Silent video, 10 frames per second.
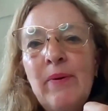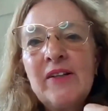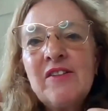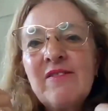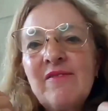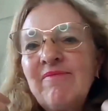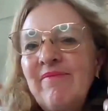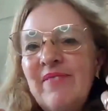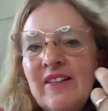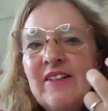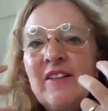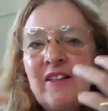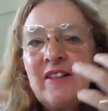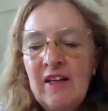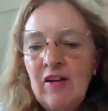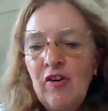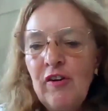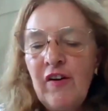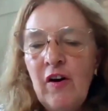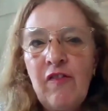But a
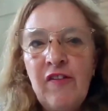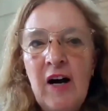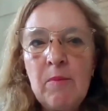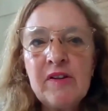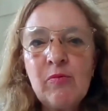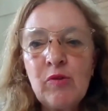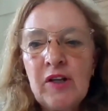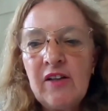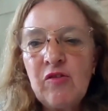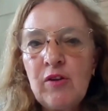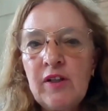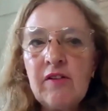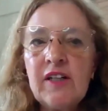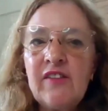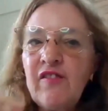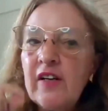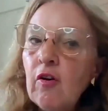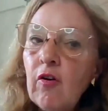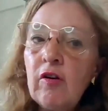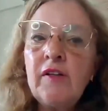lot of our farmers would like to irrigate
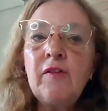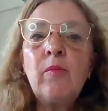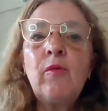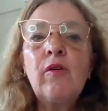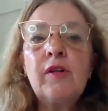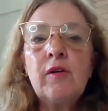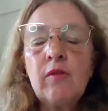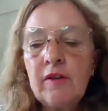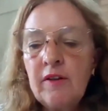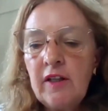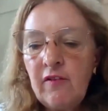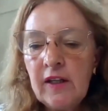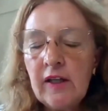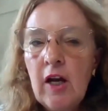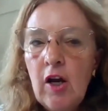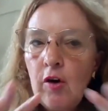very early in the morning or in the evening.